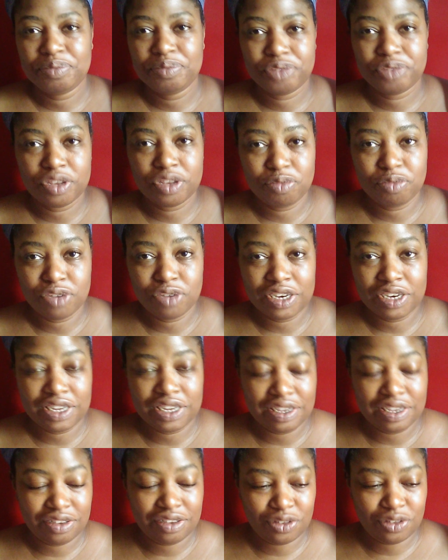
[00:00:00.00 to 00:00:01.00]
Sabrina
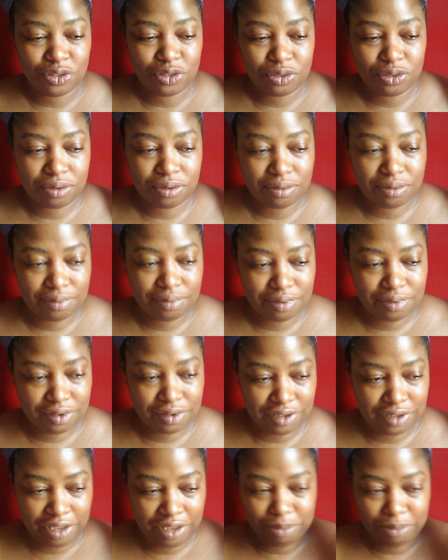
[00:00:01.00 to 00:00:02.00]

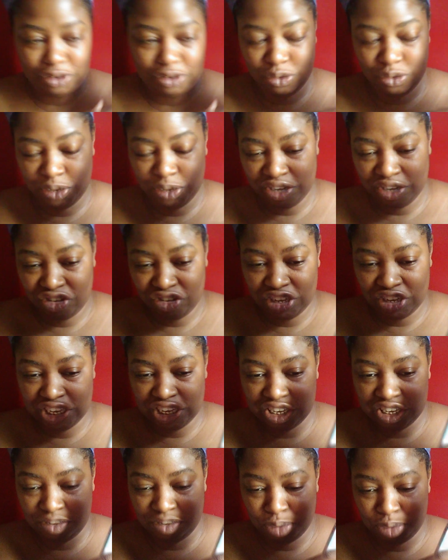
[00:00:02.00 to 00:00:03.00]
seems the way she
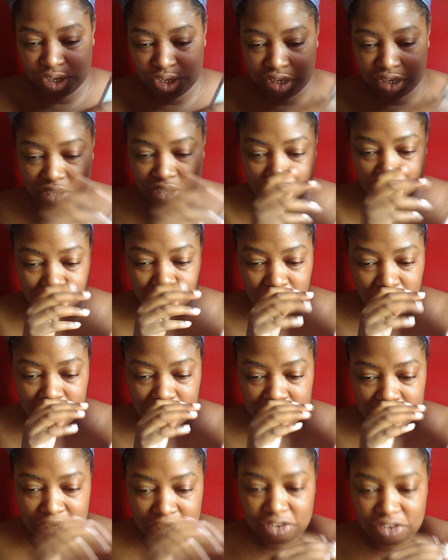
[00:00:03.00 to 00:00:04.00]
is because
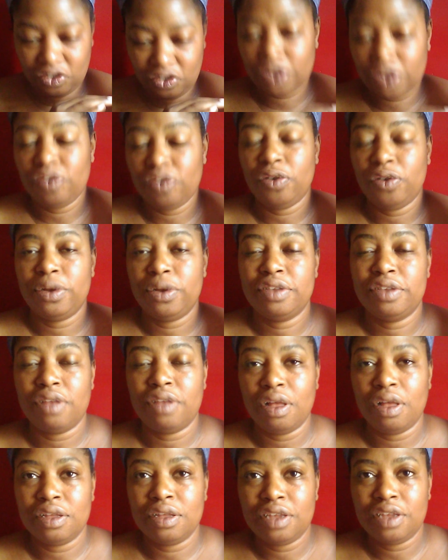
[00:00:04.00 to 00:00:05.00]
she is very focused
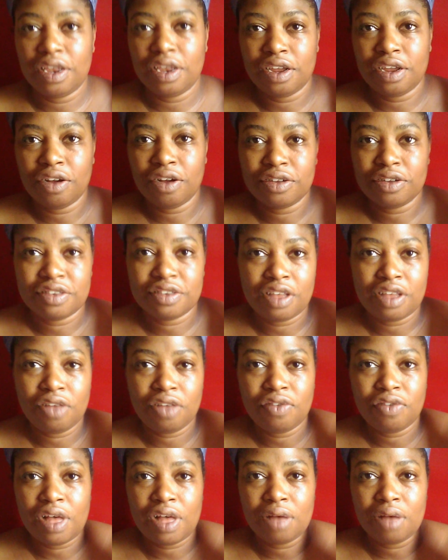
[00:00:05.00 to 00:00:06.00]
on getting
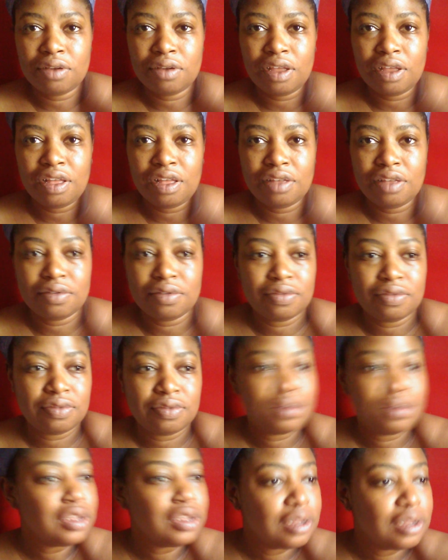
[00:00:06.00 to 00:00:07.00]
herself out of
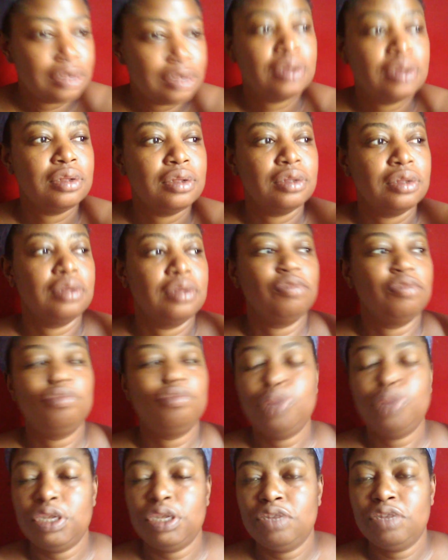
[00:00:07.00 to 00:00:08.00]

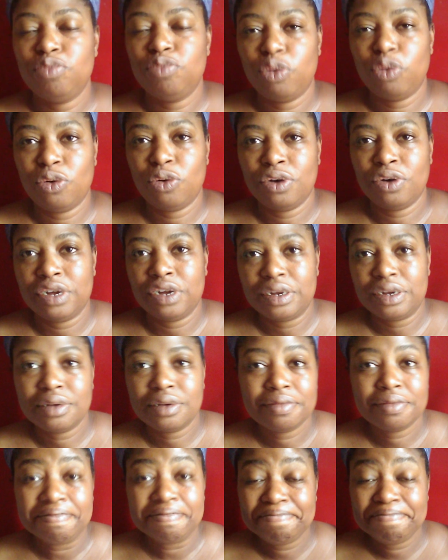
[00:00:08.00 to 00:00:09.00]
being poor,
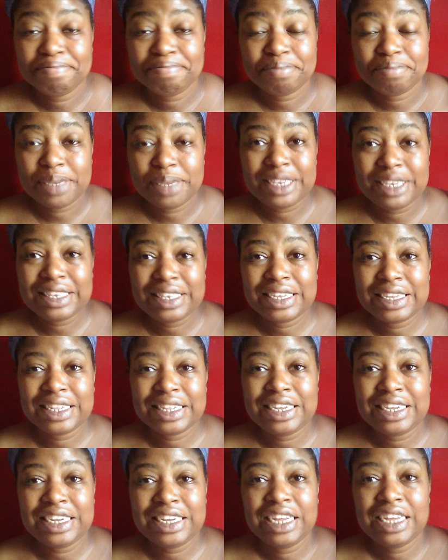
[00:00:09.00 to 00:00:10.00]

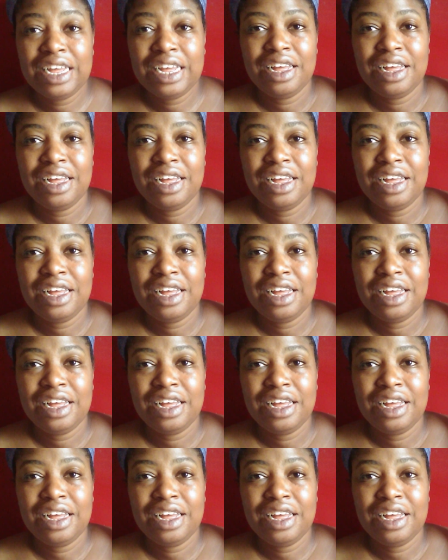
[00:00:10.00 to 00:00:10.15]
basically.